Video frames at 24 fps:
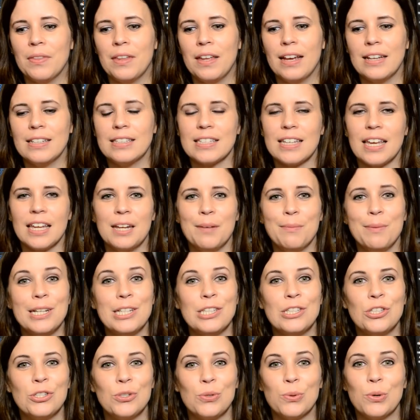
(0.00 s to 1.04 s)
it's gonna
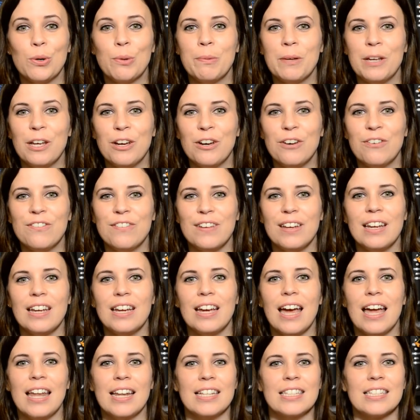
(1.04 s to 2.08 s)
be dual P O V
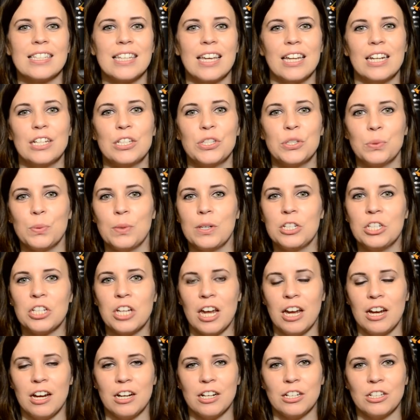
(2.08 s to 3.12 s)
and it's gonna switch
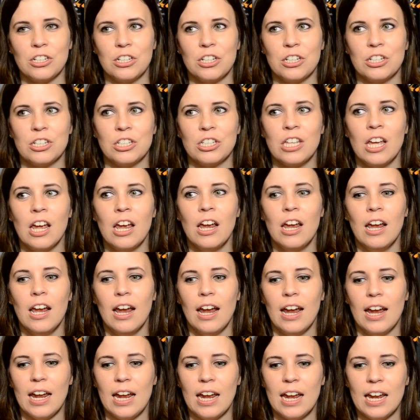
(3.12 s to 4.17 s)
characters
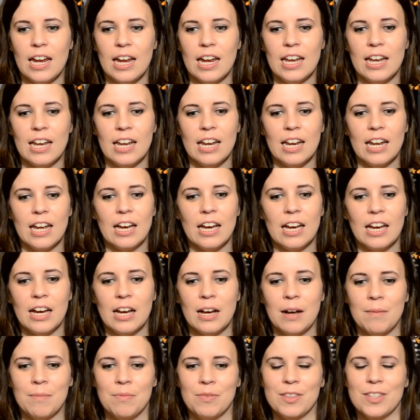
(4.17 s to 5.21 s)
in
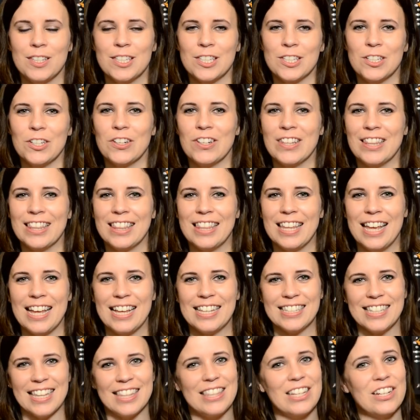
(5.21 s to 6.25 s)
um, certain
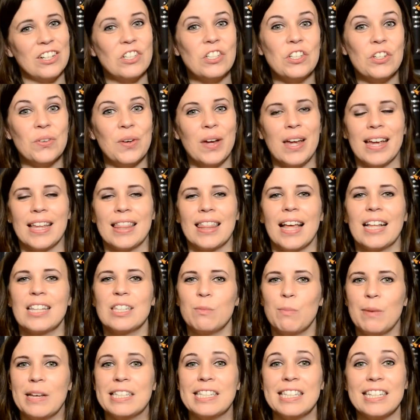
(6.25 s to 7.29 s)
things that they're doing, and that's
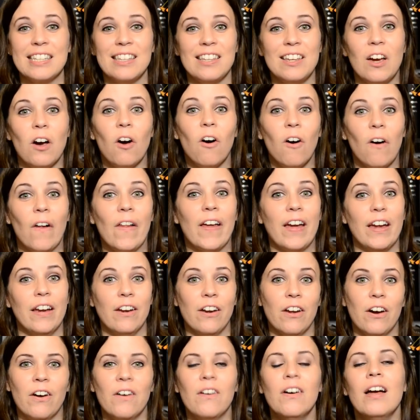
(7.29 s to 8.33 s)
basically all I
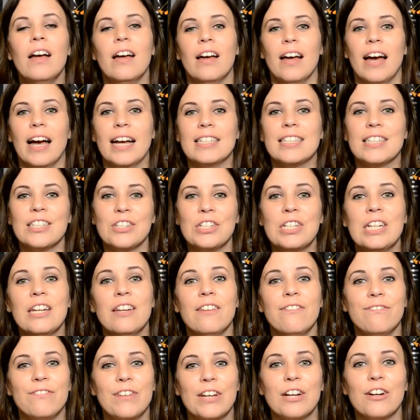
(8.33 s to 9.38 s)
know. I still need
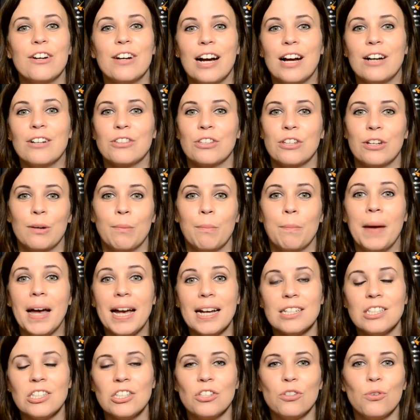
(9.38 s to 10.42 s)
to figure out their
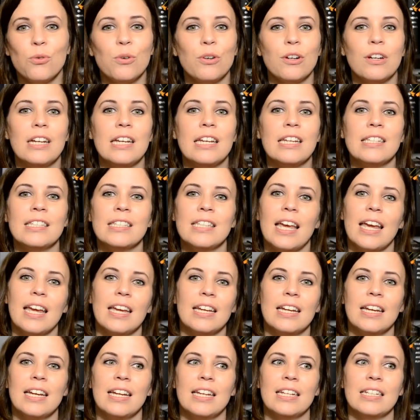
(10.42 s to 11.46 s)
backstories
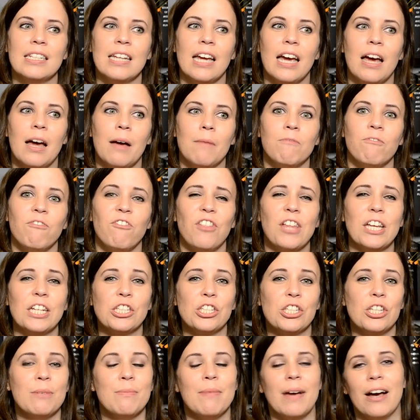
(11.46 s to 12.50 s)
and um,
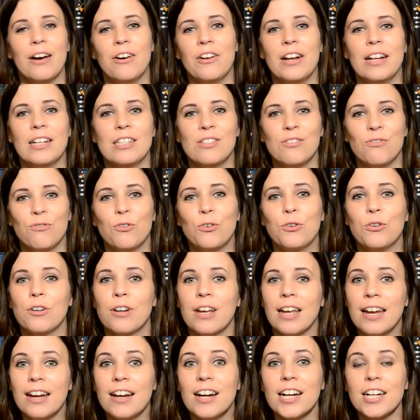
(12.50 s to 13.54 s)
flesh them out as full
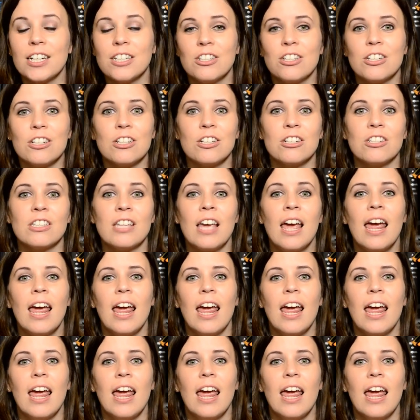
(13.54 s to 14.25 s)
characters.